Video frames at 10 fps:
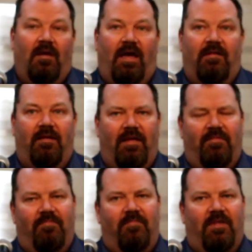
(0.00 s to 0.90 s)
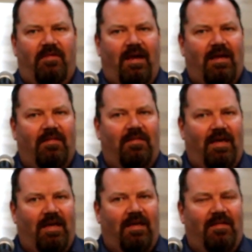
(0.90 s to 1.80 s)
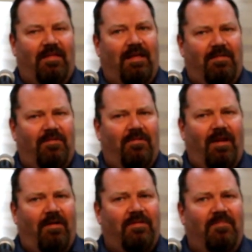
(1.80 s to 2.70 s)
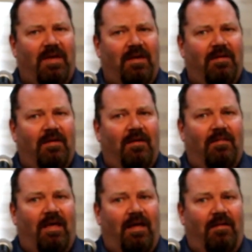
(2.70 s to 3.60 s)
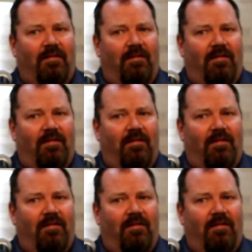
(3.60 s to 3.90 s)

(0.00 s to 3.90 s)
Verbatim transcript: And and the second thing is that stood out to me that